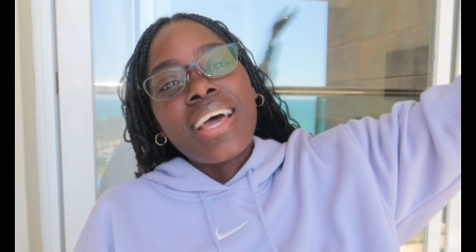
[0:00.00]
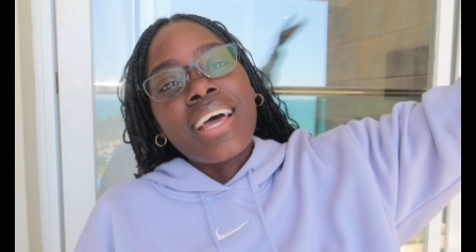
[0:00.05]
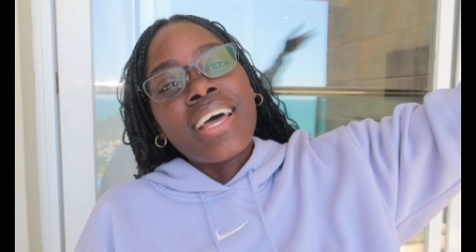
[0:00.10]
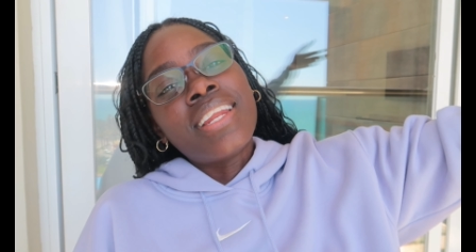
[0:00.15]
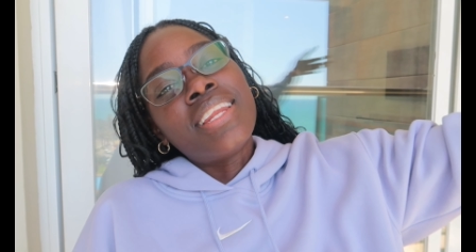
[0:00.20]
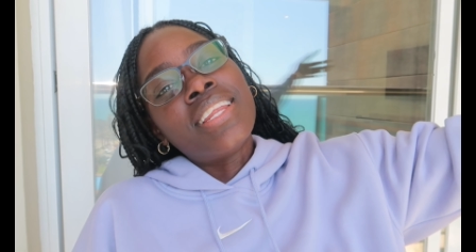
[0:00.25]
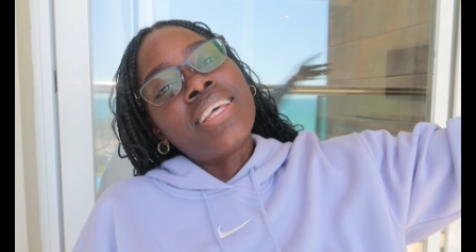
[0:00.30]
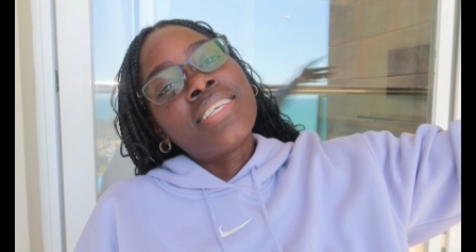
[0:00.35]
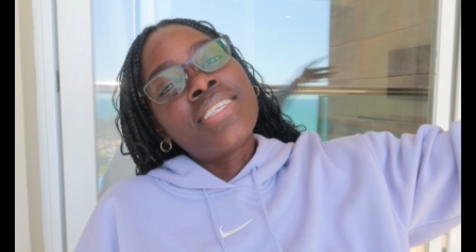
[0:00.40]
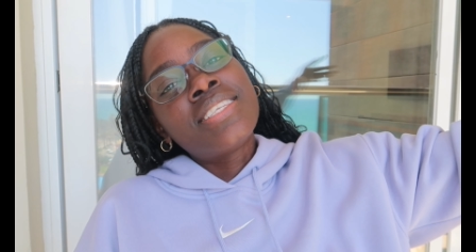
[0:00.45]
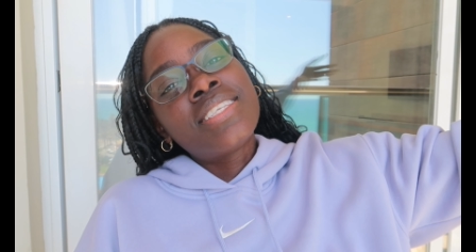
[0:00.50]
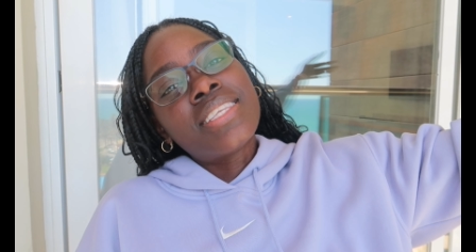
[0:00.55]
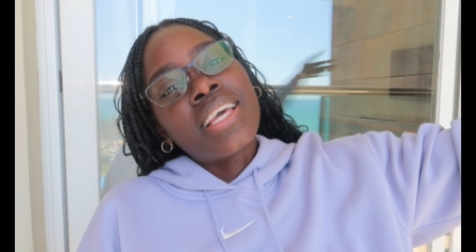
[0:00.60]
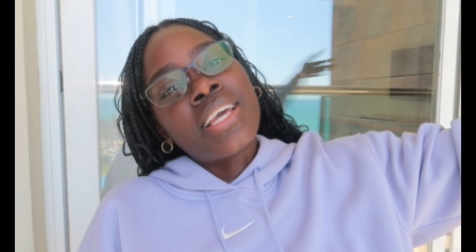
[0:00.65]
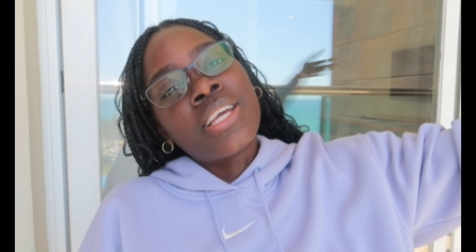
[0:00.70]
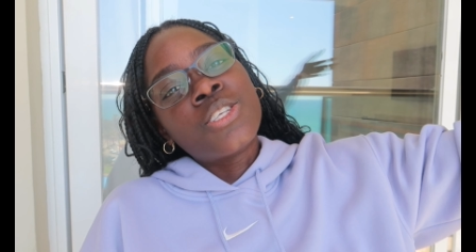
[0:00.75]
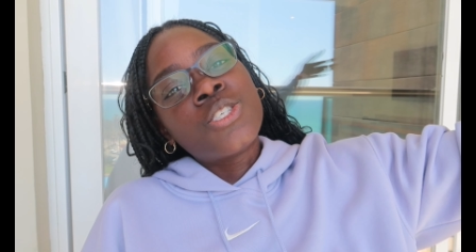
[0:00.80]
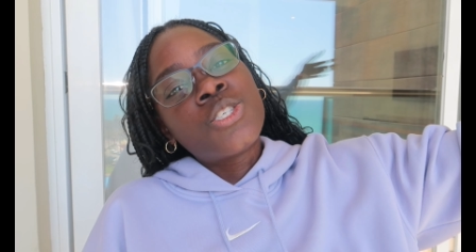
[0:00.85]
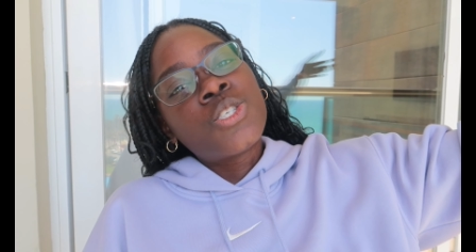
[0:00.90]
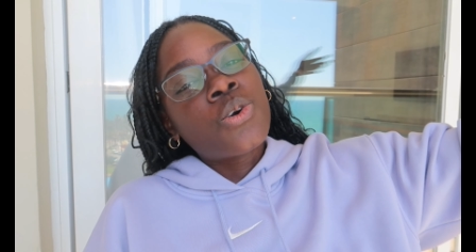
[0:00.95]
and let's
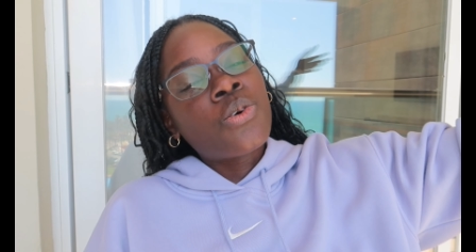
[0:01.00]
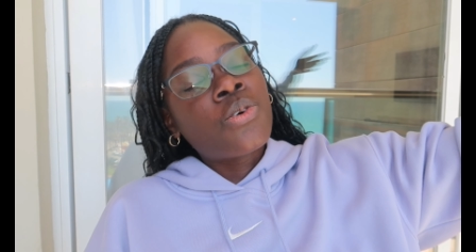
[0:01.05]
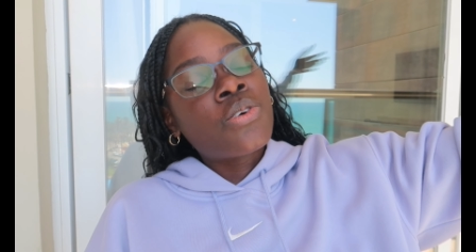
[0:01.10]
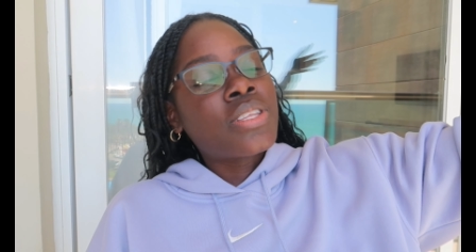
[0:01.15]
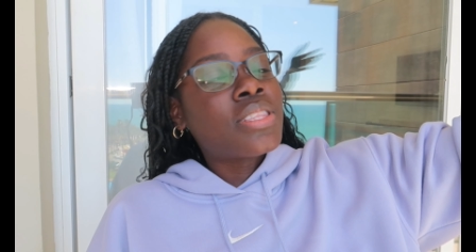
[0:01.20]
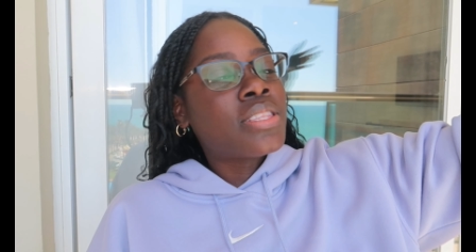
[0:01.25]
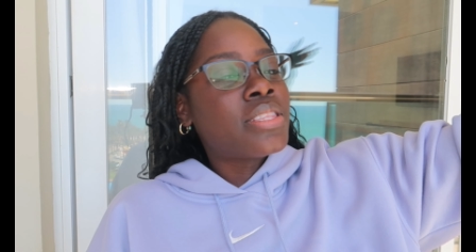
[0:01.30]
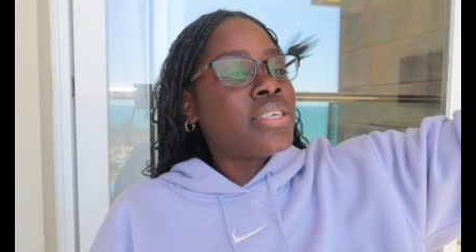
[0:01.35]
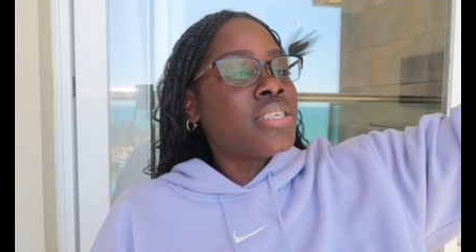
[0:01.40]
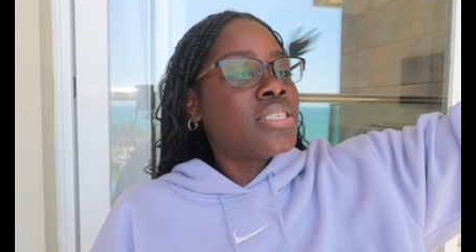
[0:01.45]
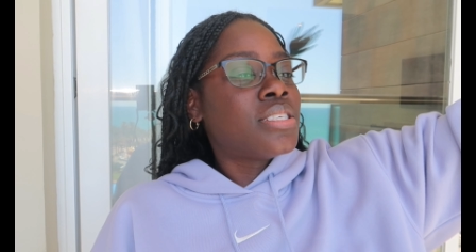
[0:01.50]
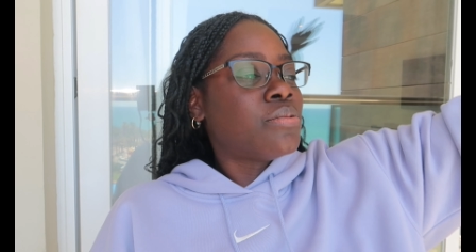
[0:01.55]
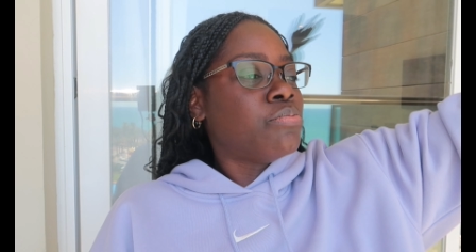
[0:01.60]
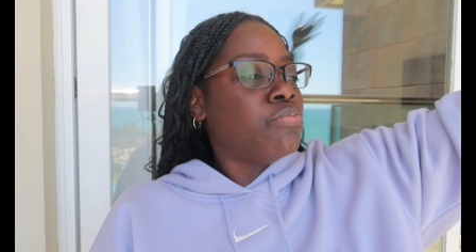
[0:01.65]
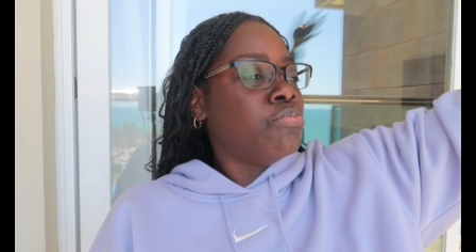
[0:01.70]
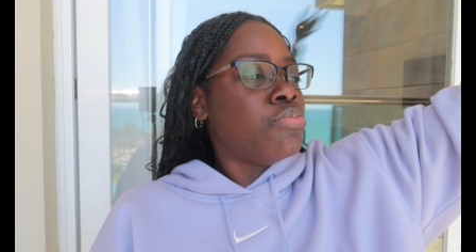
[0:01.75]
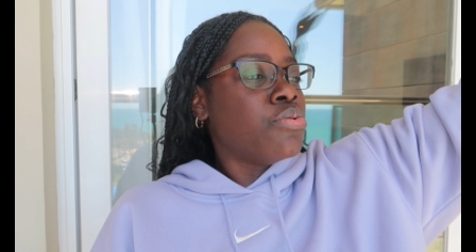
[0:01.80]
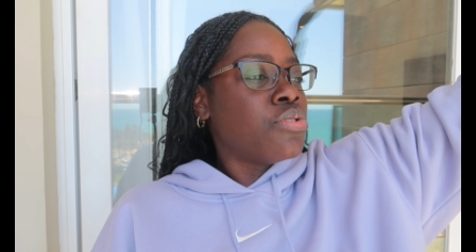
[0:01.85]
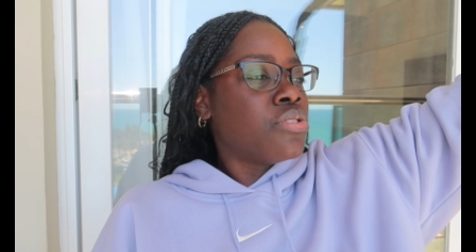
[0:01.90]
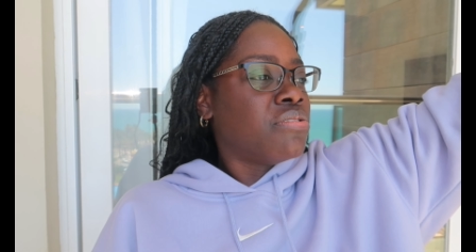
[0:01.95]
enjoy this
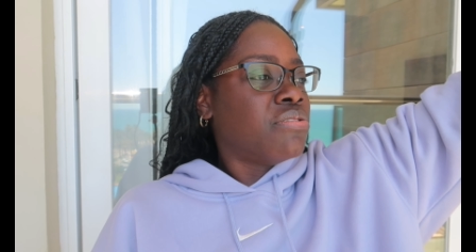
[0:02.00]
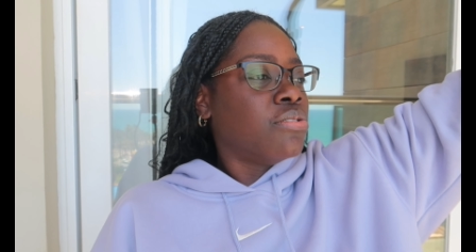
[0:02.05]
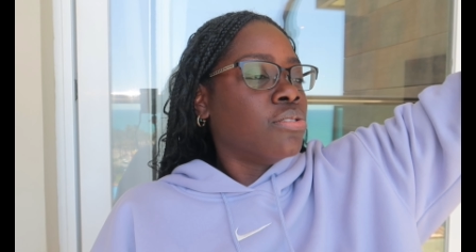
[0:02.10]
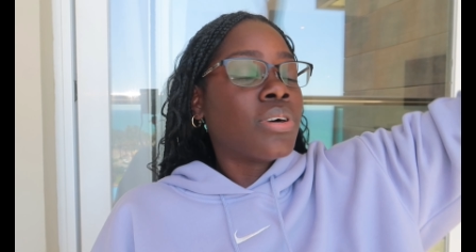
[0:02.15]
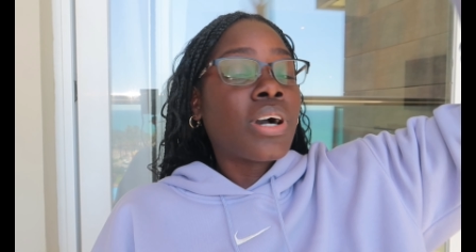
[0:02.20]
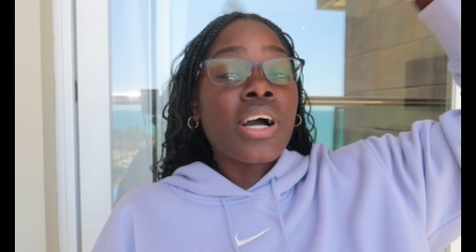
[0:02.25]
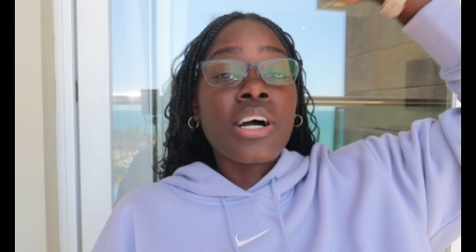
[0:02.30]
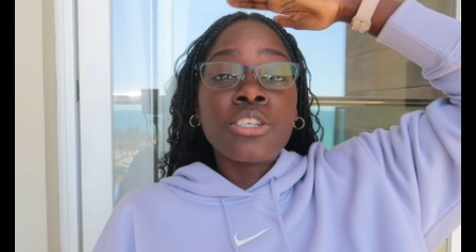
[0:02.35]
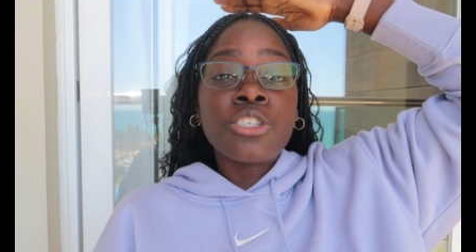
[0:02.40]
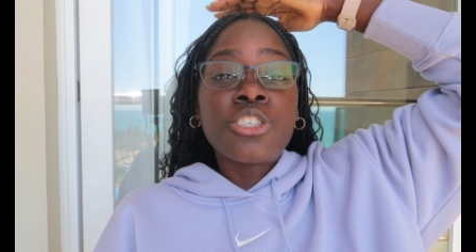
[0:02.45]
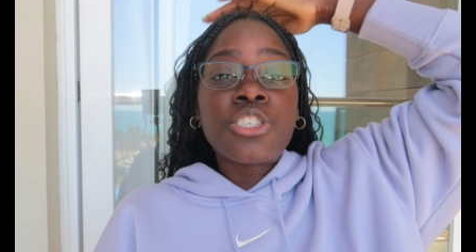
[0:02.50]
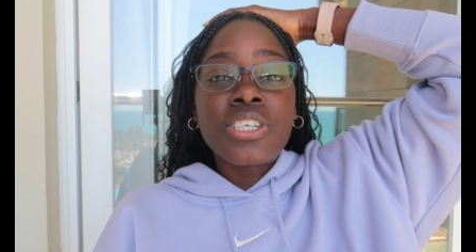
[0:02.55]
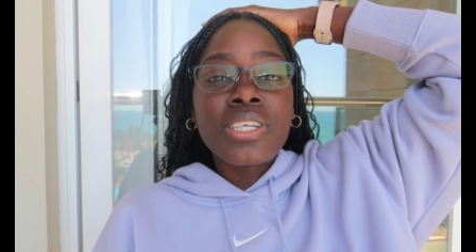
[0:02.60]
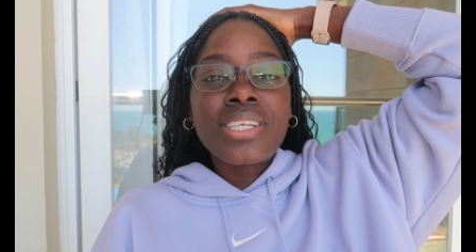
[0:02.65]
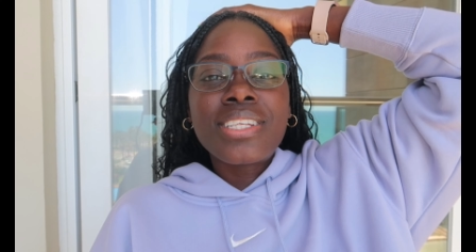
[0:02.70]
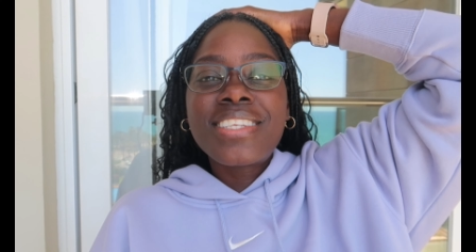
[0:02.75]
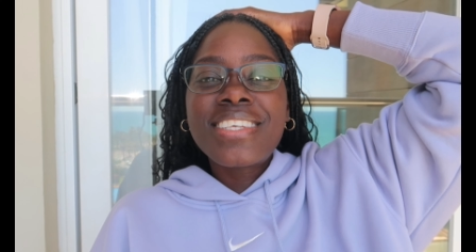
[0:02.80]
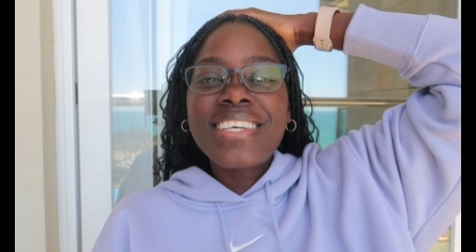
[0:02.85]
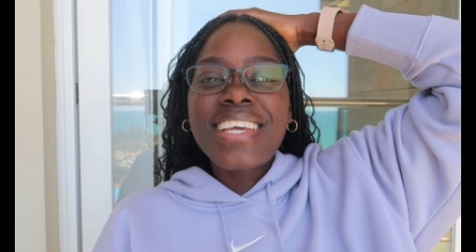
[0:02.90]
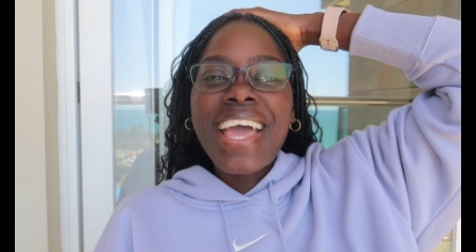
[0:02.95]
beautiful
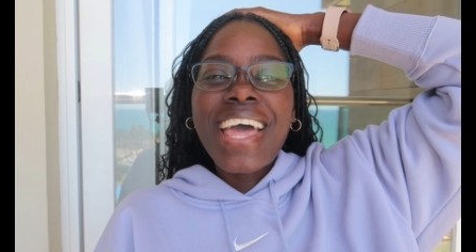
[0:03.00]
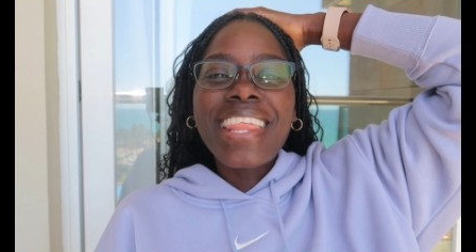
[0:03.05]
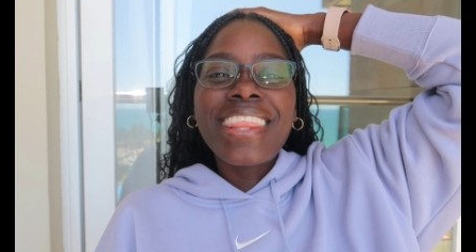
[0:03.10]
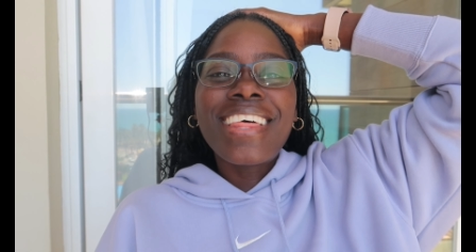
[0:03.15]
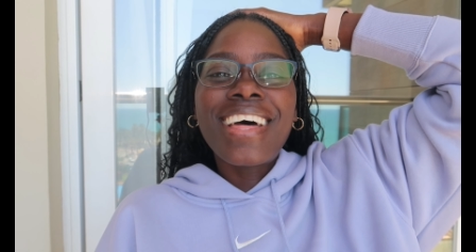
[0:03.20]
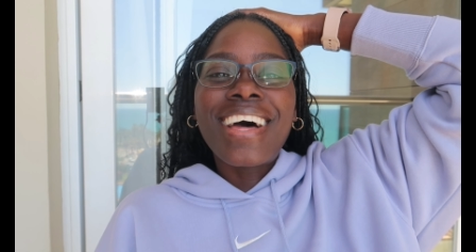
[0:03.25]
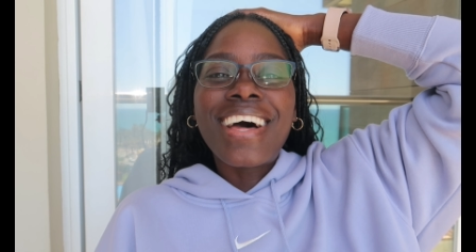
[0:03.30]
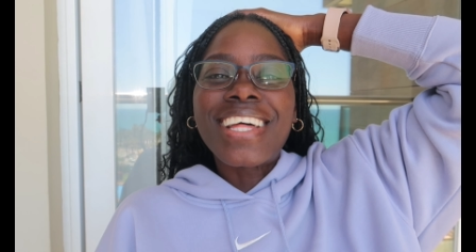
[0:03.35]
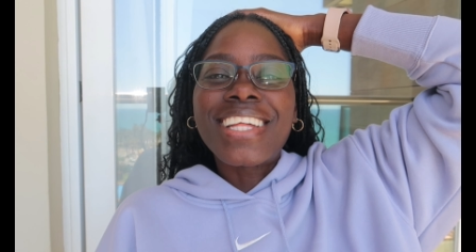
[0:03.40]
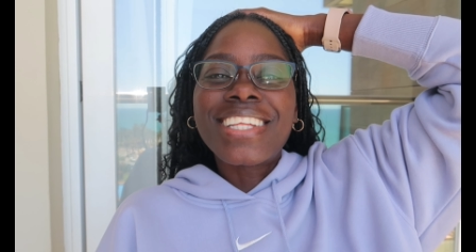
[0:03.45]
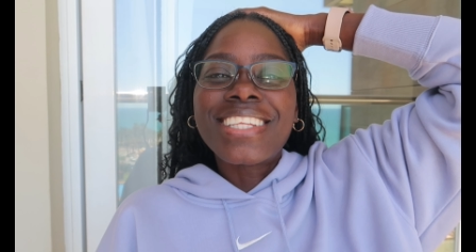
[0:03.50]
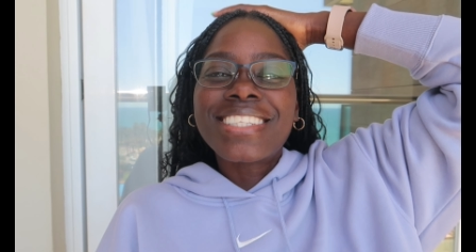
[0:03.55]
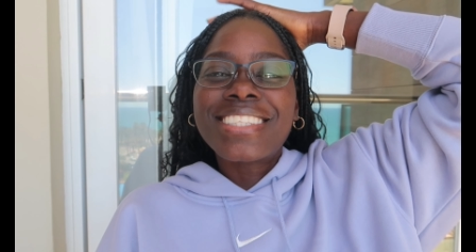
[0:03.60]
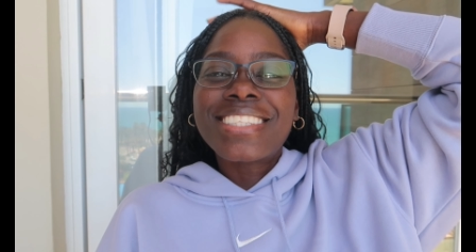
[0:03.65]
country together